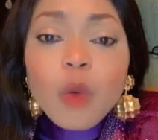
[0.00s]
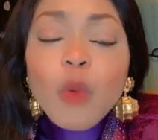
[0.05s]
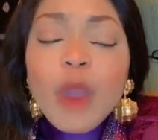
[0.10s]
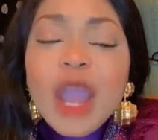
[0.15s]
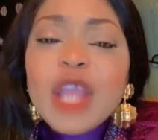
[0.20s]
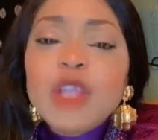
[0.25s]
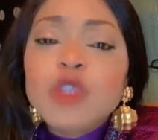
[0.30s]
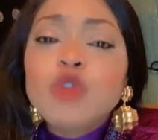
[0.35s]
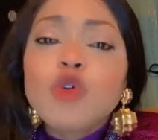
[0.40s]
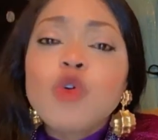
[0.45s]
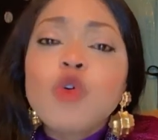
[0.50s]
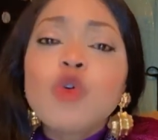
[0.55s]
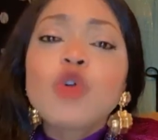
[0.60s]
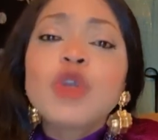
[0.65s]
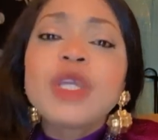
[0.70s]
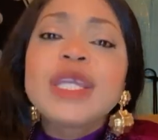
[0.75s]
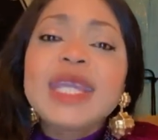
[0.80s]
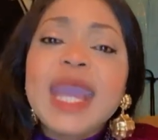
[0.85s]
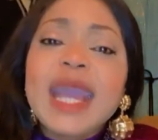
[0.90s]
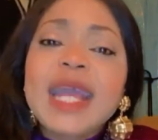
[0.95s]
when
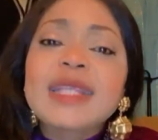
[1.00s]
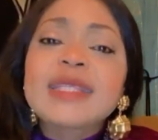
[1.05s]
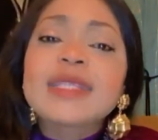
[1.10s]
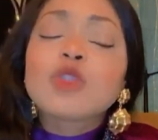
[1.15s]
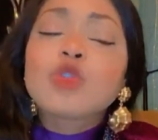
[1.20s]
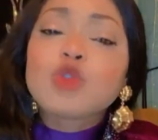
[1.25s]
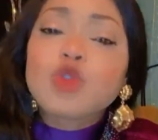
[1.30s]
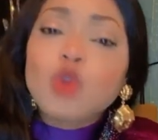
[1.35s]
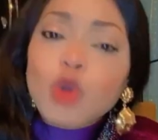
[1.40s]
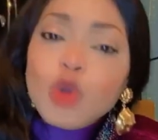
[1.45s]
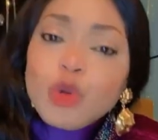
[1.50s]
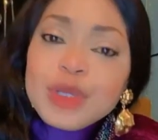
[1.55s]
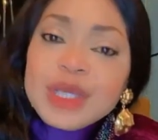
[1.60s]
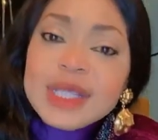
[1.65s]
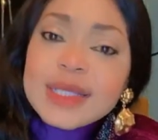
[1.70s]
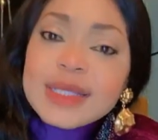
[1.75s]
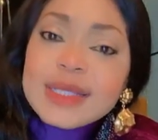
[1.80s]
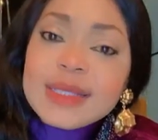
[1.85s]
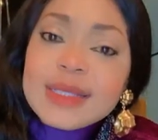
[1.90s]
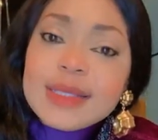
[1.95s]
you hear
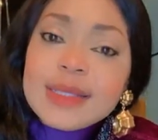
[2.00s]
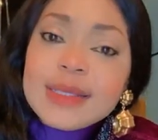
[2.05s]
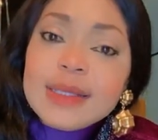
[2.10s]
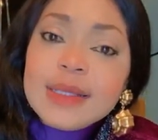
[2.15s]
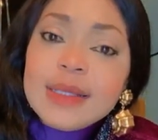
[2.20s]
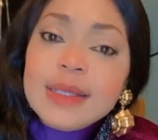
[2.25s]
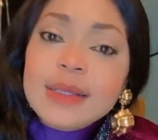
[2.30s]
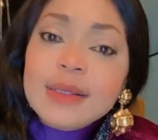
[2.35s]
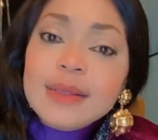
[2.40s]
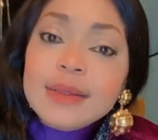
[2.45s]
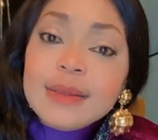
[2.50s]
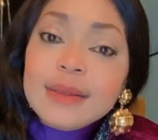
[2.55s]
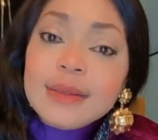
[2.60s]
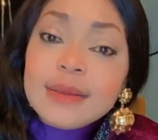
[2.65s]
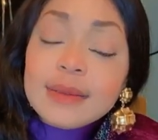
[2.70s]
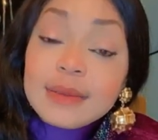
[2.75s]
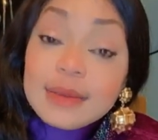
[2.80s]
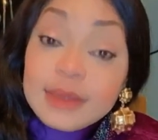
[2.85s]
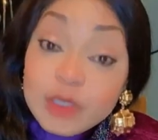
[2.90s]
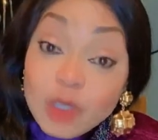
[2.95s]
stories,
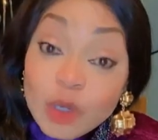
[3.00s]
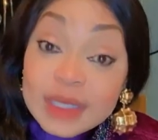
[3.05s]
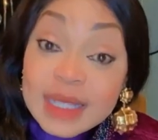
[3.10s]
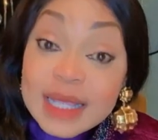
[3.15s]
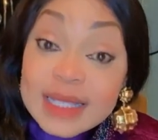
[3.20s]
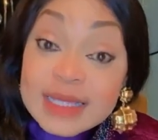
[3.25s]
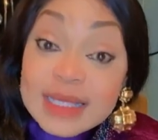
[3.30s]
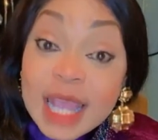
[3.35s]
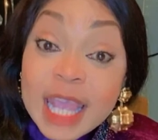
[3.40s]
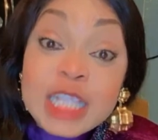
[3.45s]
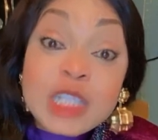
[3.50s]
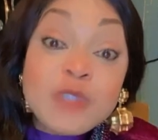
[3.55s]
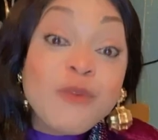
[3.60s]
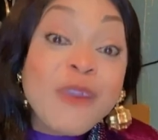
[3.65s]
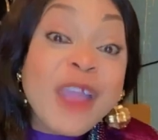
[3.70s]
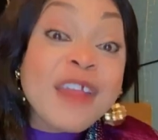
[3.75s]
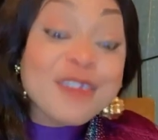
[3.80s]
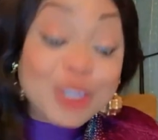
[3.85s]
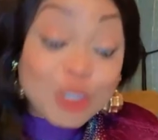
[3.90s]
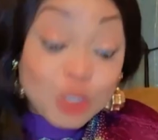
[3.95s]
you understand, it's
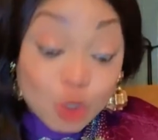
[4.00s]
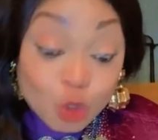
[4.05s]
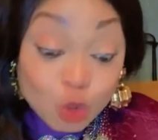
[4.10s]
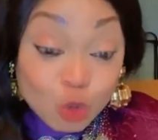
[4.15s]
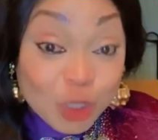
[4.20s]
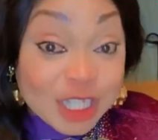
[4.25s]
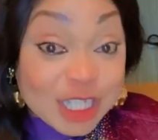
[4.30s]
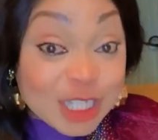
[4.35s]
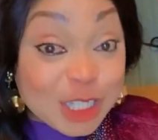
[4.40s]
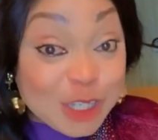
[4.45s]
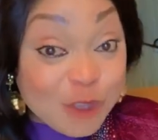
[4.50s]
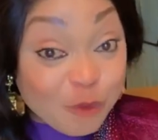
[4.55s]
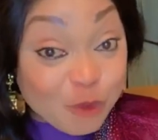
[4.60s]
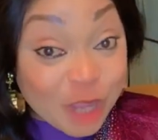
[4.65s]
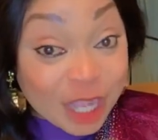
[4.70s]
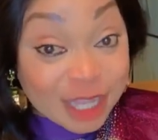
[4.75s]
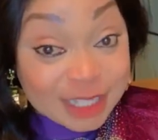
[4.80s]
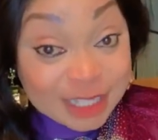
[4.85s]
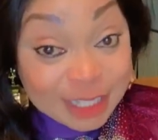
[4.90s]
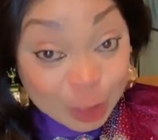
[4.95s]
very sweet
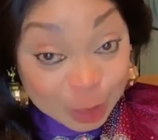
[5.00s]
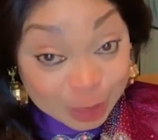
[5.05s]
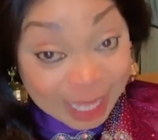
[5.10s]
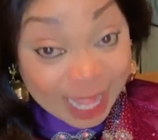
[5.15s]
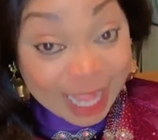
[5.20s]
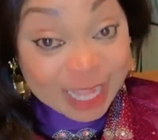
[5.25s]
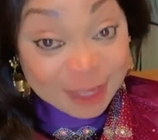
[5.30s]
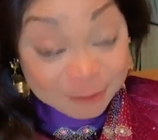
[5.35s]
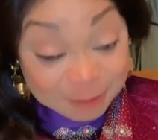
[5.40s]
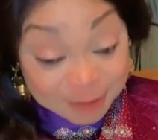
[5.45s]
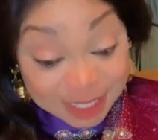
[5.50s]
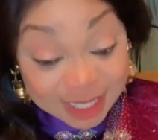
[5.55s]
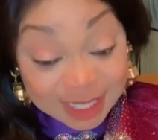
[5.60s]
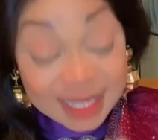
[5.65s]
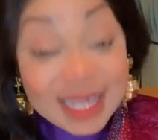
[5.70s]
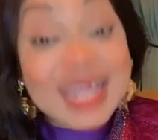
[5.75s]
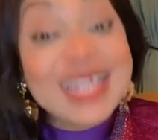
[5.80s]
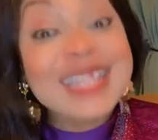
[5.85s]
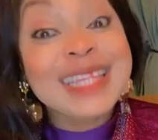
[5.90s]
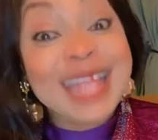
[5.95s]
if you are like
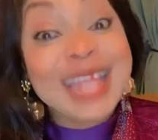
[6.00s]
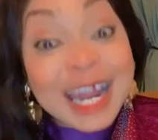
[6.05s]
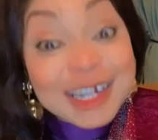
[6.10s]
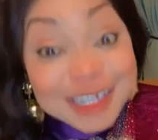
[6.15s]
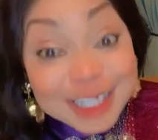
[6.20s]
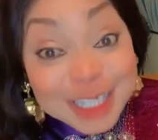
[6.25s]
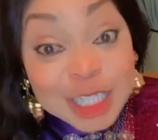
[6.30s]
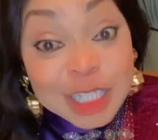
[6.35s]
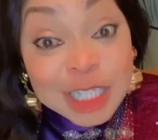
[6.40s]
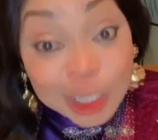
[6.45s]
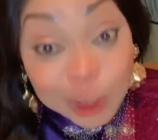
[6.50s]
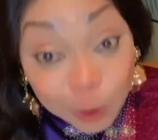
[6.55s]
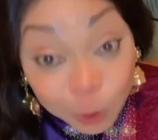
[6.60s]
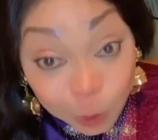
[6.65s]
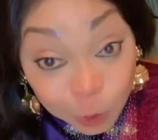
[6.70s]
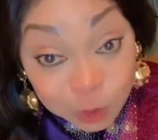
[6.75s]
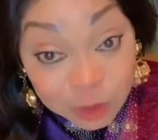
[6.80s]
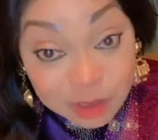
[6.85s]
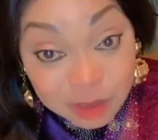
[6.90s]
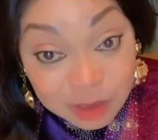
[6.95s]
me that read a
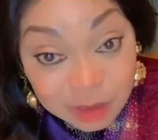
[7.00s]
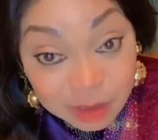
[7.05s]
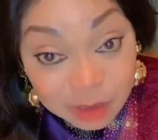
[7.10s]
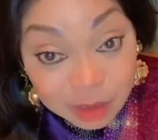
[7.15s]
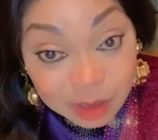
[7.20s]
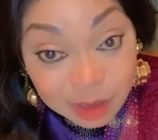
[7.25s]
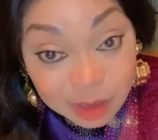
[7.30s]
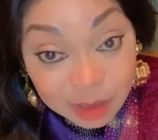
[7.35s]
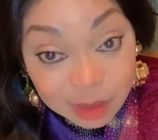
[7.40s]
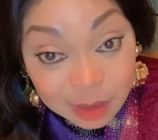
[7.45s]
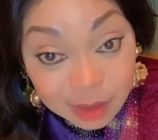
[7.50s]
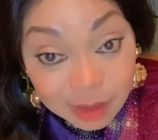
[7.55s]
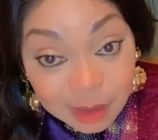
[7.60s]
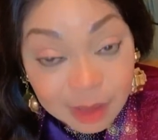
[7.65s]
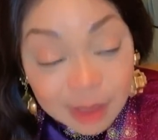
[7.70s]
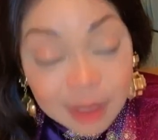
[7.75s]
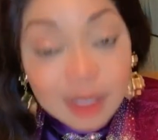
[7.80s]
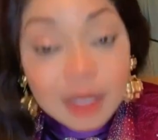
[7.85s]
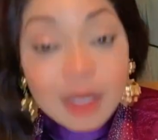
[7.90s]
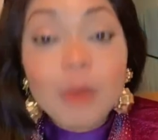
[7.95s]
lot.
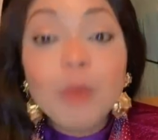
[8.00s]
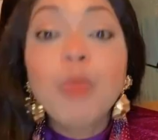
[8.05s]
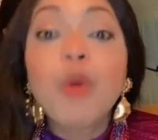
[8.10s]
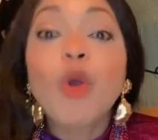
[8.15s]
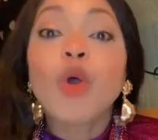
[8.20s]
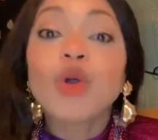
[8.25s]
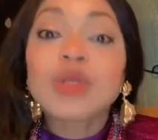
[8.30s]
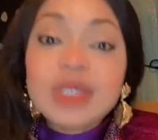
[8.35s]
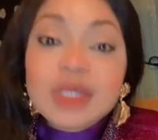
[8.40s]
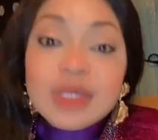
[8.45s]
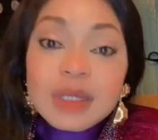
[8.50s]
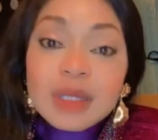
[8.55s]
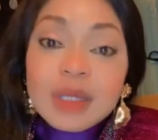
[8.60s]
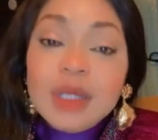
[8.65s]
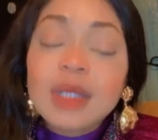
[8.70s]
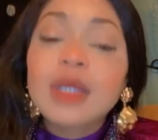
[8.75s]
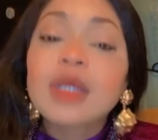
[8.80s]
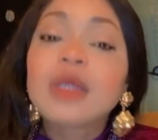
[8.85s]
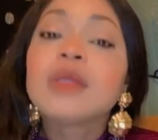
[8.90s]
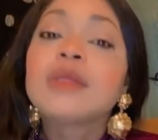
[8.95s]
But
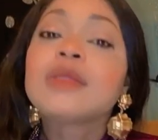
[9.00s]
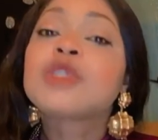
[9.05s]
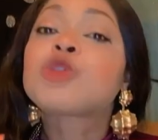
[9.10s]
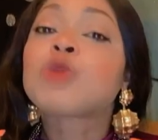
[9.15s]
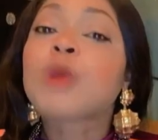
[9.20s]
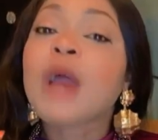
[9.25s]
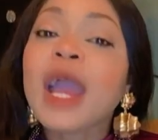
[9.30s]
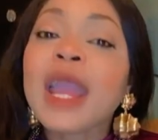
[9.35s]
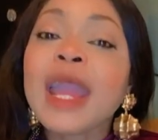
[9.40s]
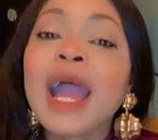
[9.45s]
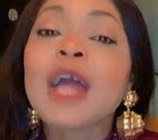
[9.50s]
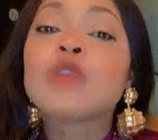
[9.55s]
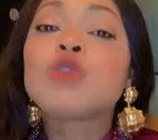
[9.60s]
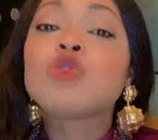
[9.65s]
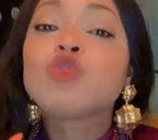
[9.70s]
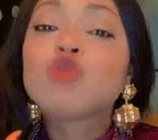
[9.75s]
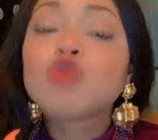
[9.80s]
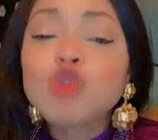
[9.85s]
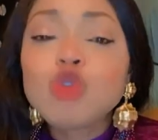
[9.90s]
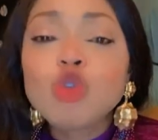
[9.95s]
try
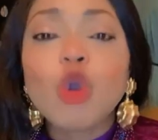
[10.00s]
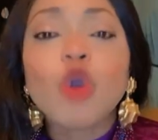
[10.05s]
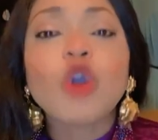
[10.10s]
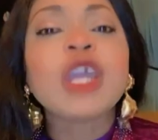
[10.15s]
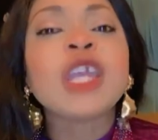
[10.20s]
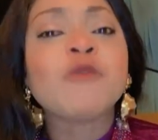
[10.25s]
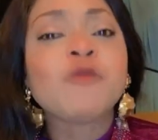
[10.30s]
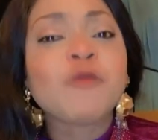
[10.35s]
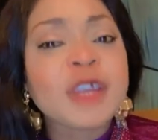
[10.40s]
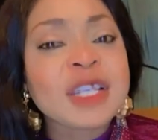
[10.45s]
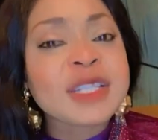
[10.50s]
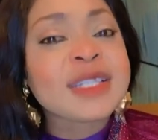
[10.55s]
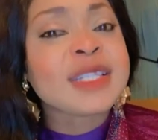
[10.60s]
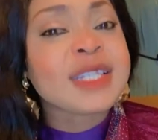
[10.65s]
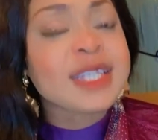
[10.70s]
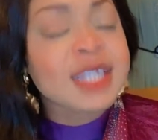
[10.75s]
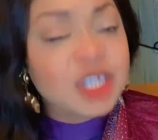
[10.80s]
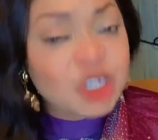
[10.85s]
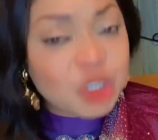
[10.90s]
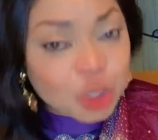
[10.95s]
and do your
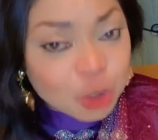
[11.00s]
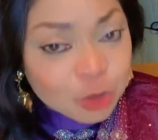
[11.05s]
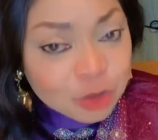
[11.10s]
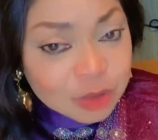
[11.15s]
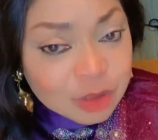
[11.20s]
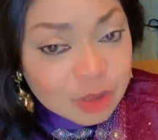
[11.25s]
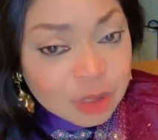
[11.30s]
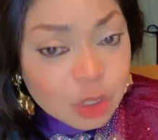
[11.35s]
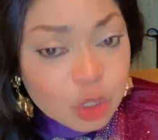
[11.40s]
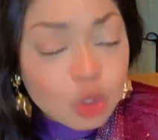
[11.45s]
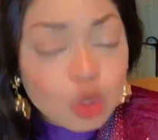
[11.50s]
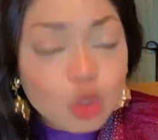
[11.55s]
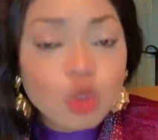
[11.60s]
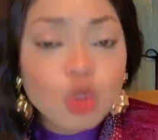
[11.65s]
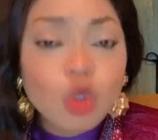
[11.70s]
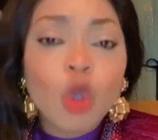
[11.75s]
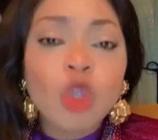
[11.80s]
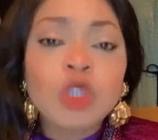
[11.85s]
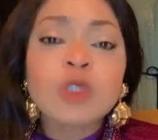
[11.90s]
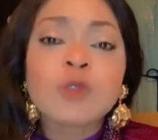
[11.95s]
investigation.
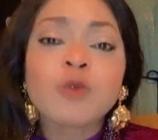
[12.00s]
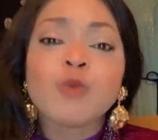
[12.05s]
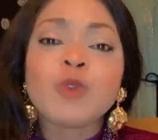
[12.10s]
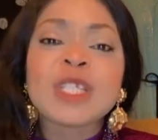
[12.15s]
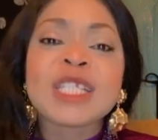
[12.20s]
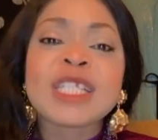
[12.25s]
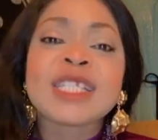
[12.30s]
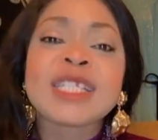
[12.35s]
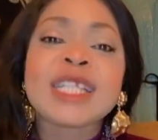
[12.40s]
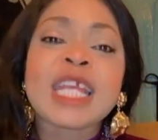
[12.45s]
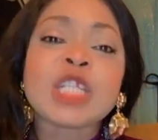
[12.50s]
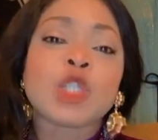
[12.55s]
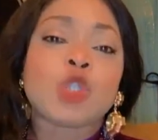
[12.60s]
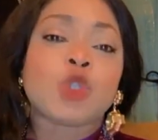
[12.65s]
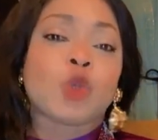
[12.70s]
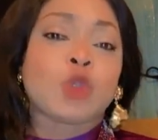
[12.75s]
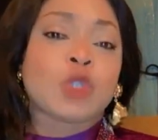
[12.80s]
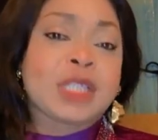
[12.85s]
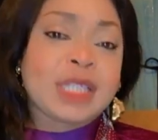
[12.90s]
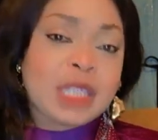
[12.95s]
Don't
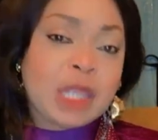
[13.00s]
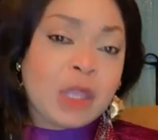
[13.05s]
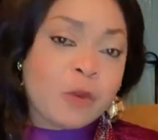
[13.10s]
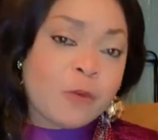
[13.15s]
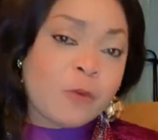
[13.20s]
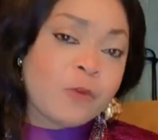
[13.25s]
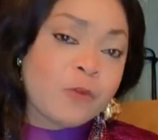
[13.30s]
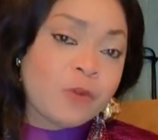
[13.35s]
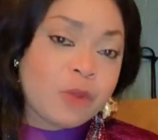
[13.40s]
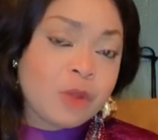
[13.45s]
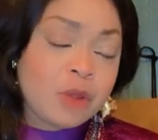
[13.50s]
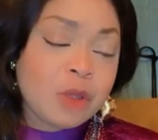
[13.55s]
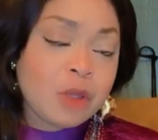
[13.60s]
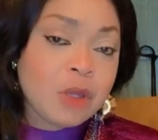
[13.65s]
fixate yourself